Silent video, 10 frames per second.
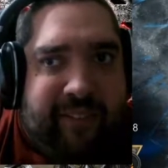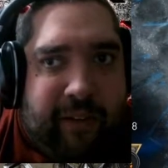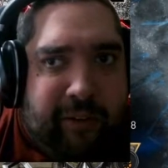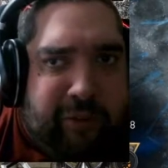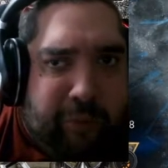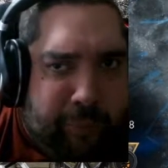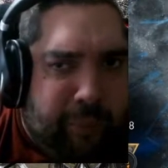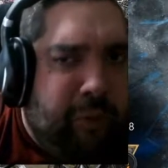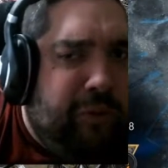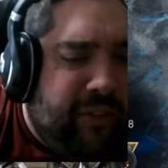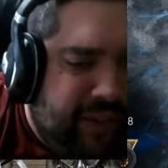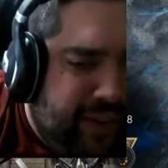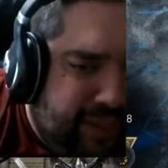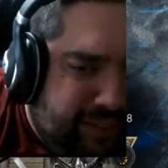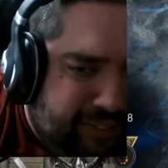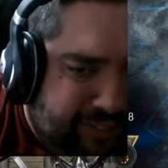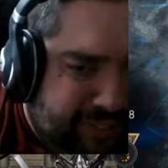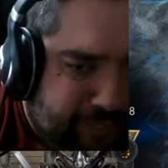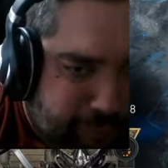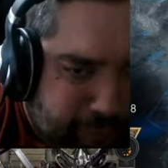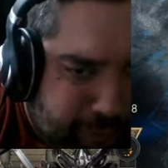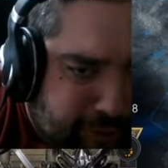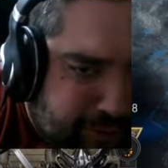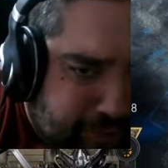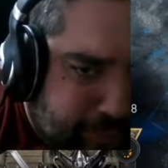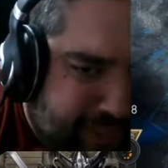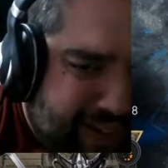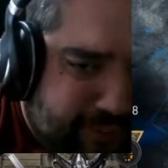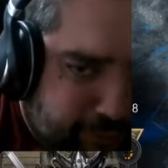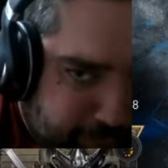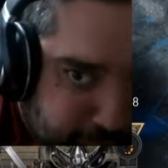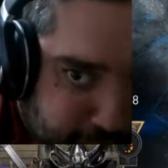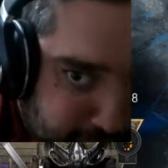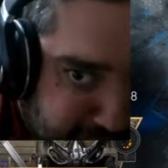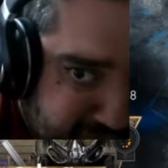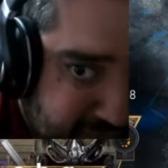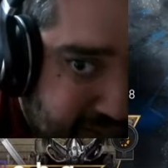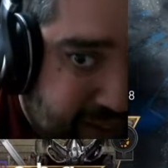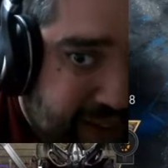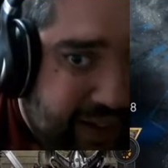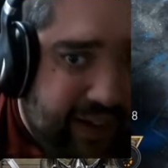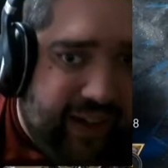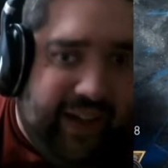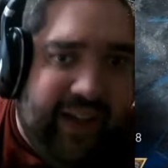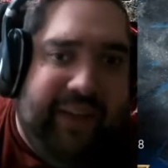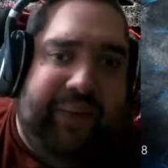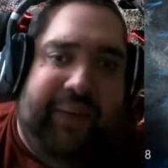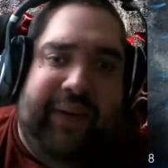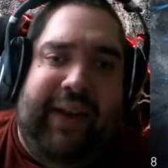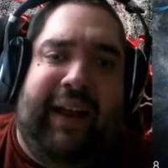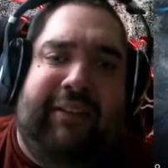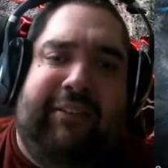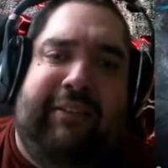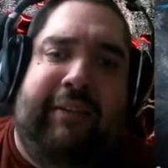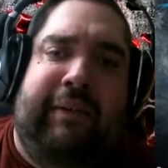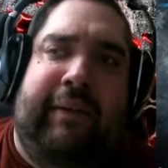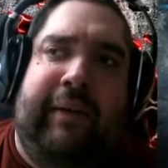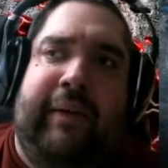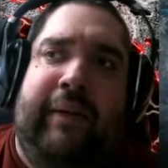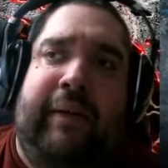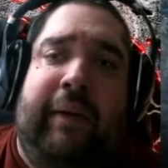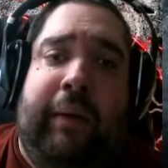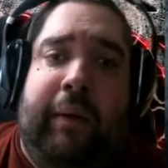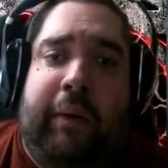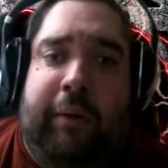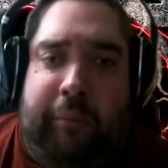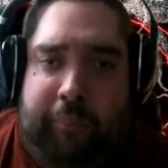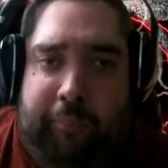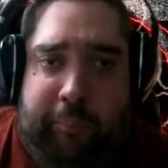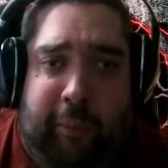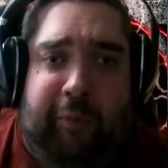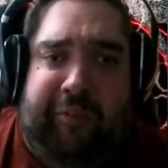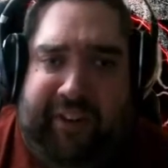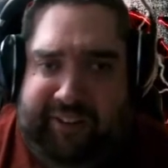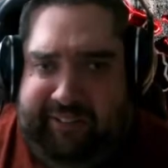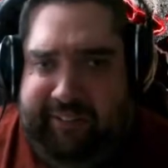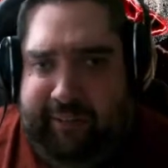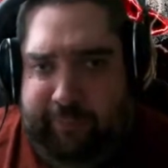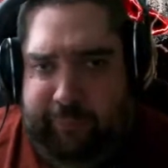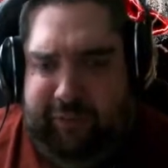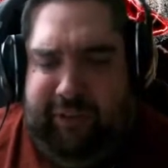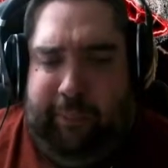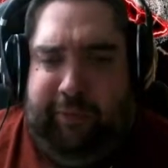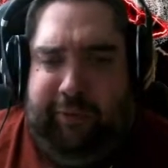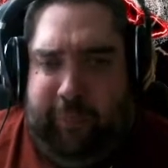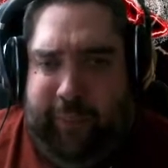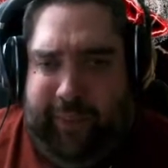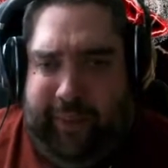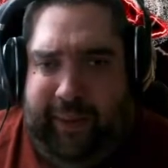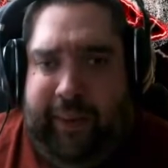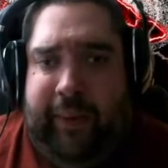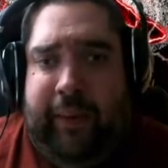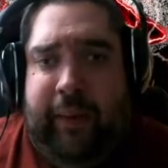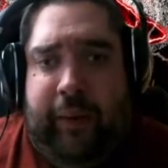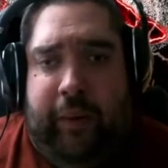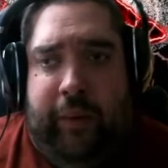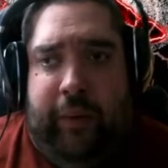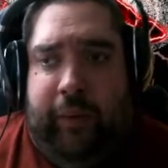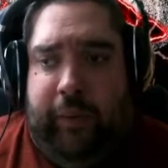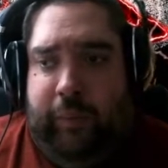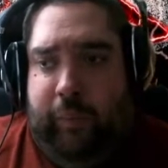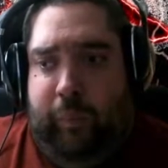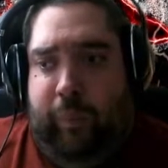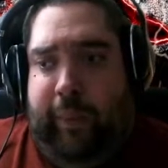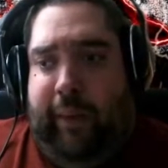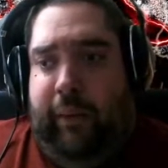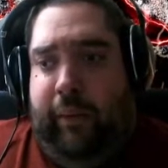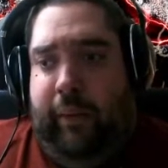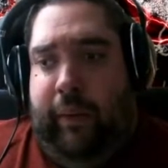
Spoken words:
supposedly this is the first of many films, and the next movies subsequently will